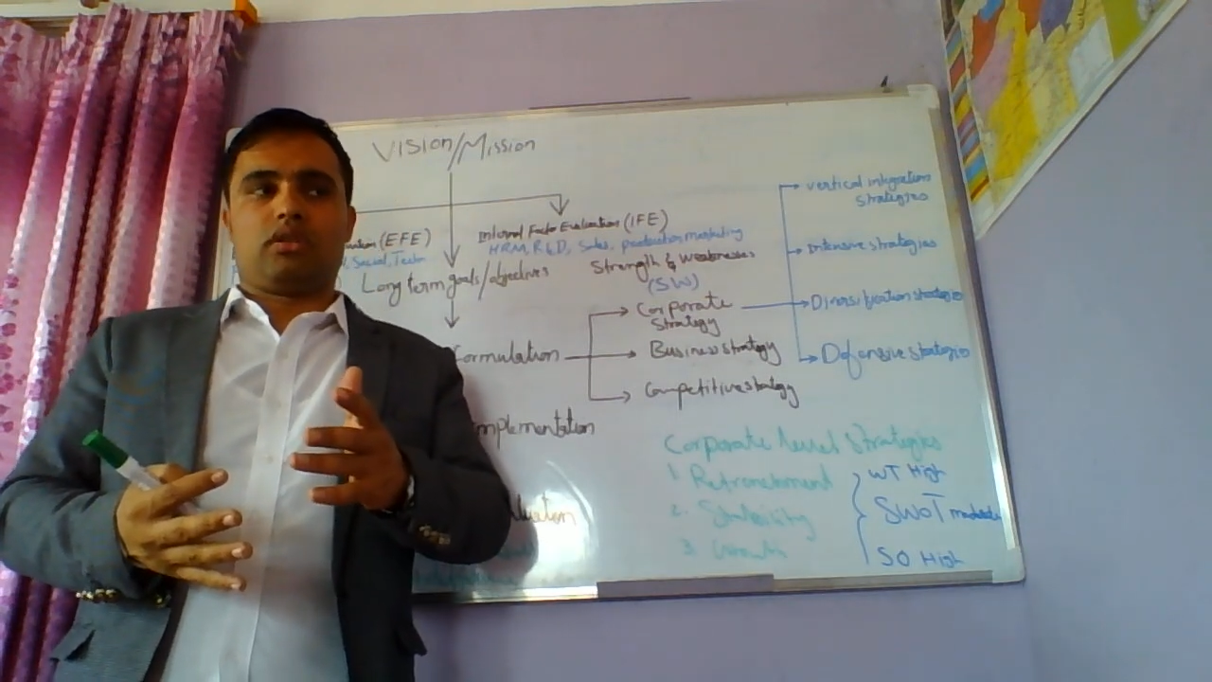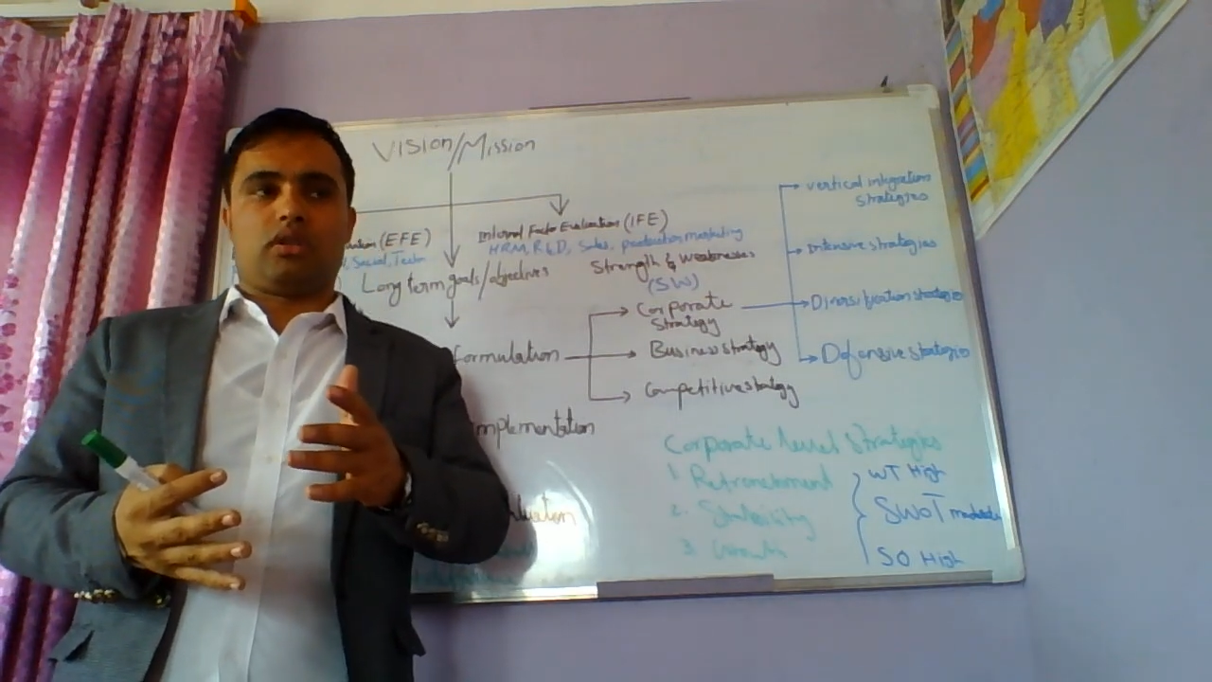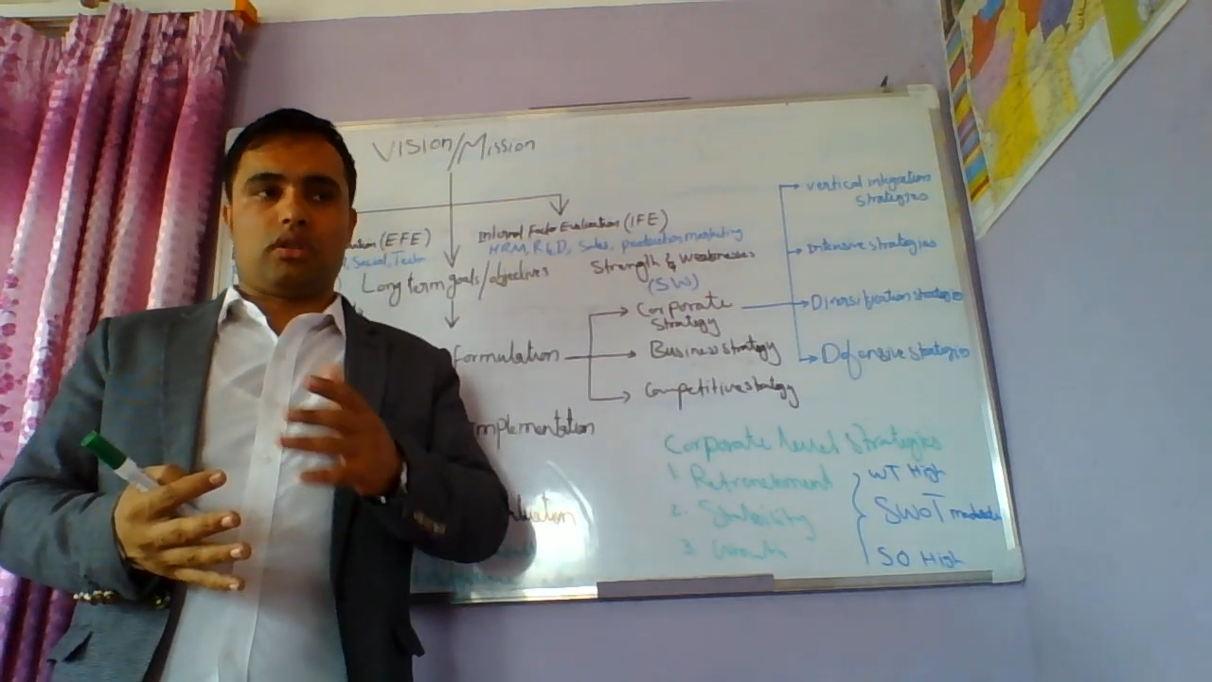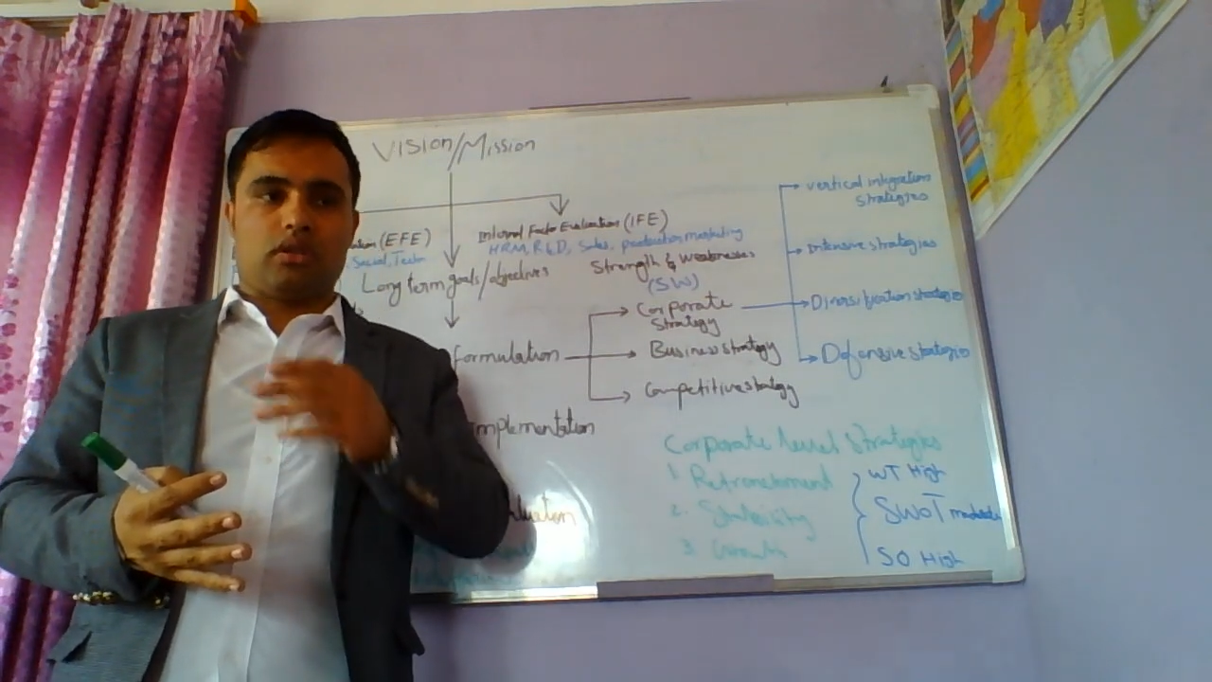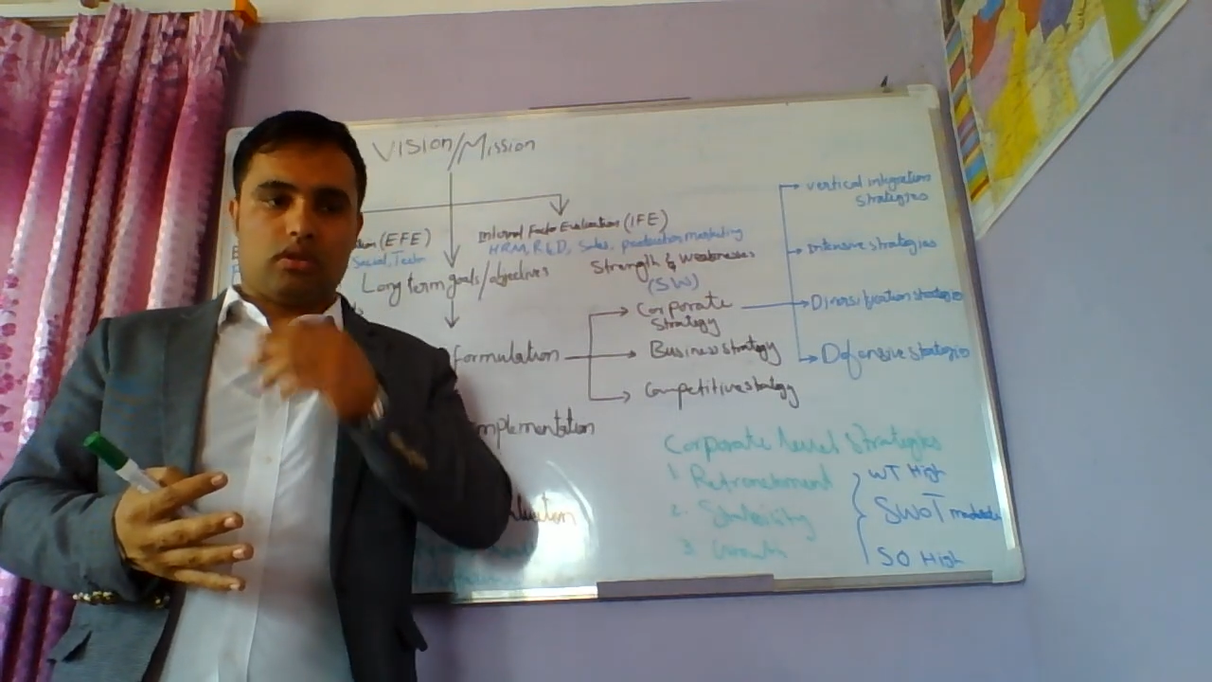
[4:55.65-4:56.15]

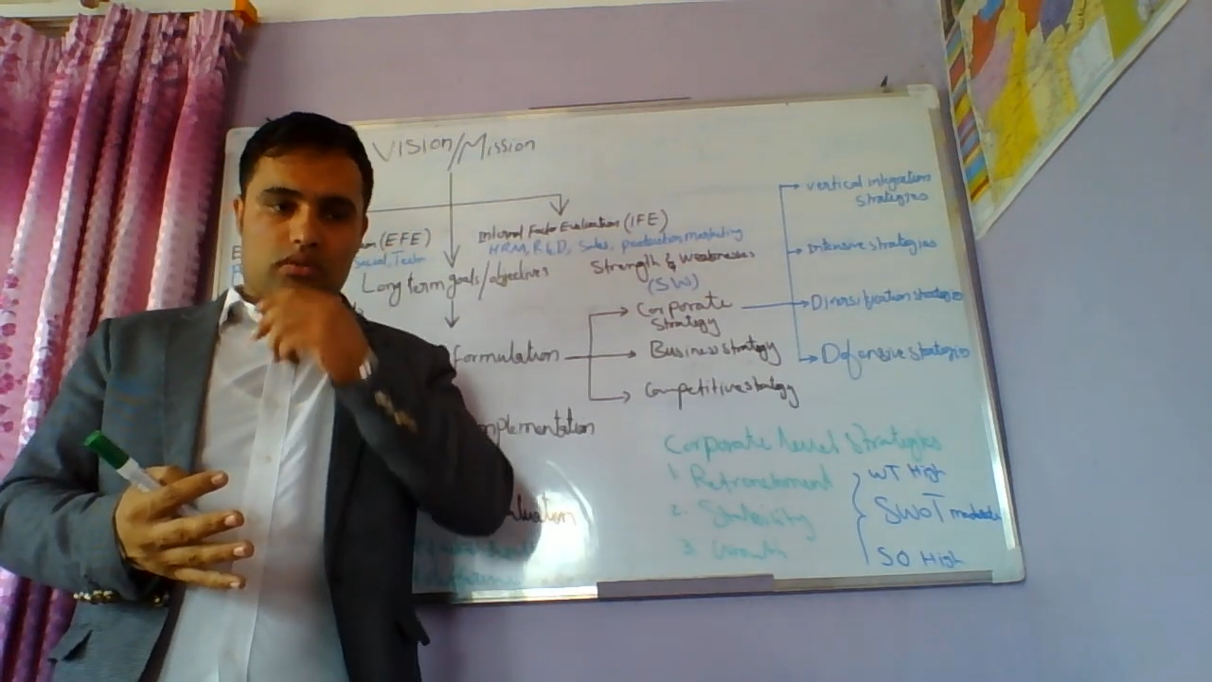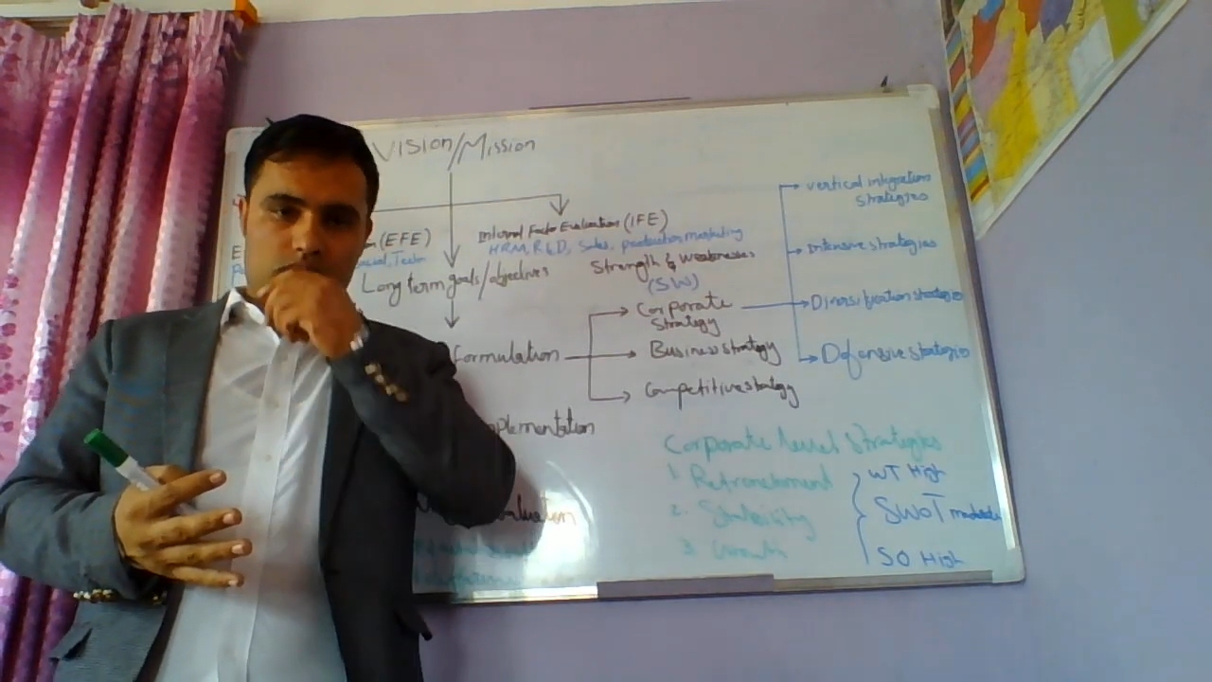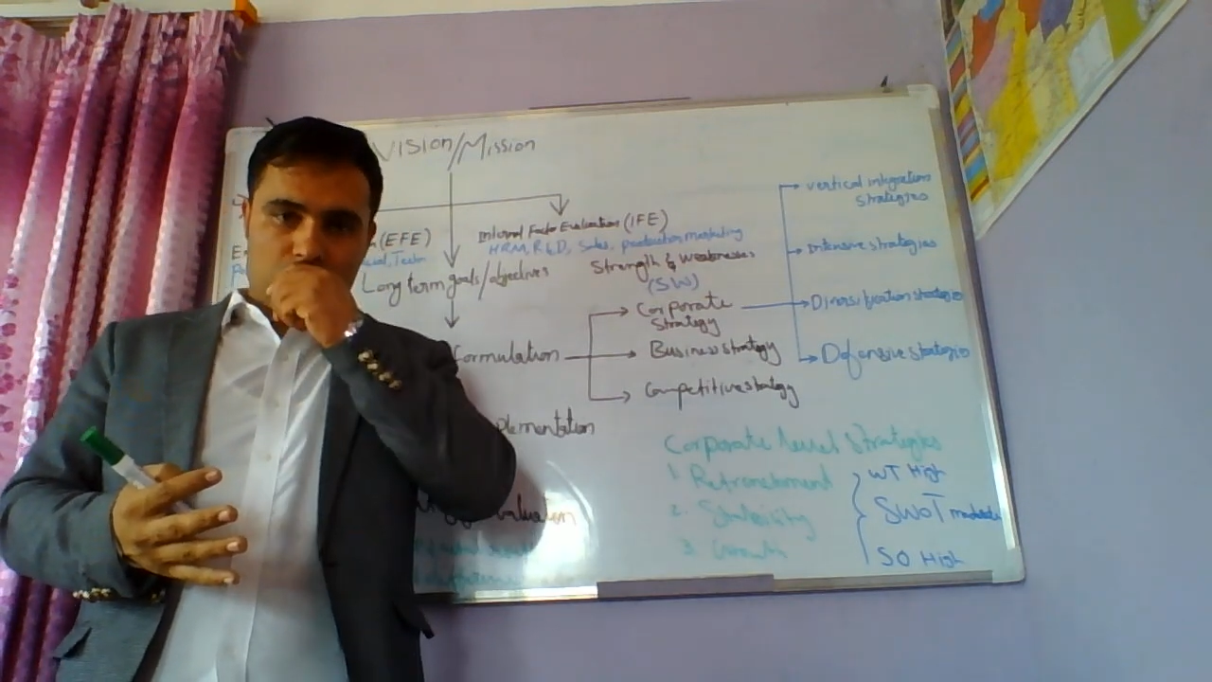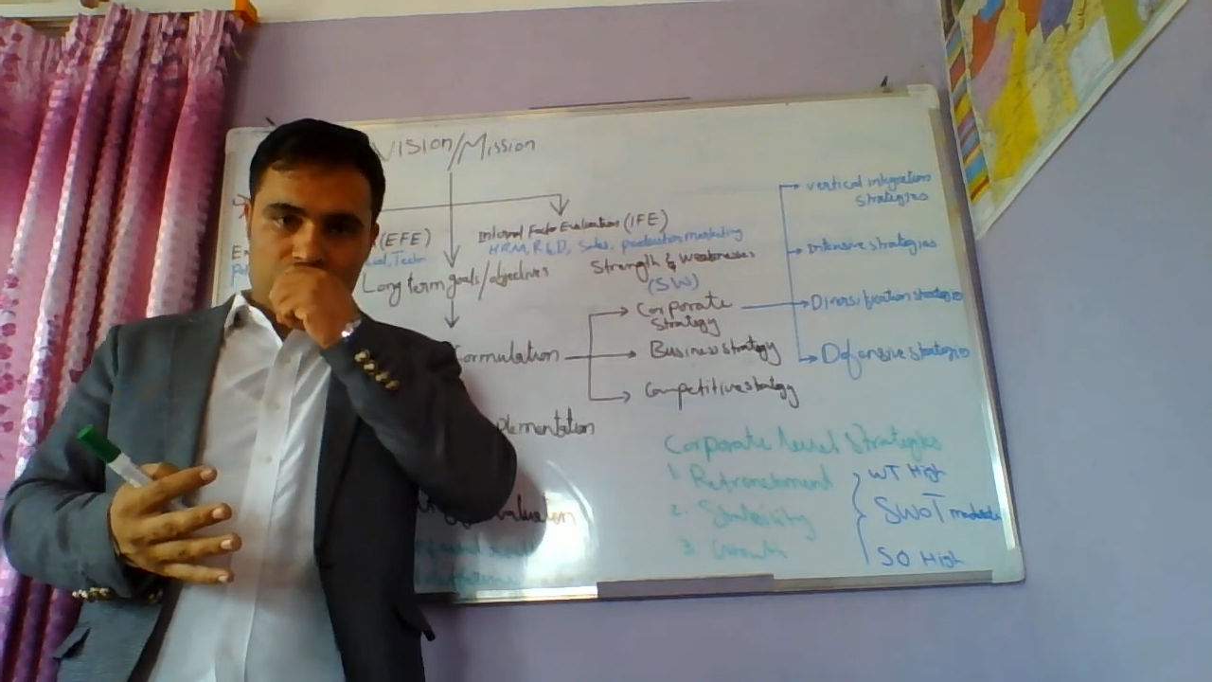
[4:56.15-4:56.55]
uh,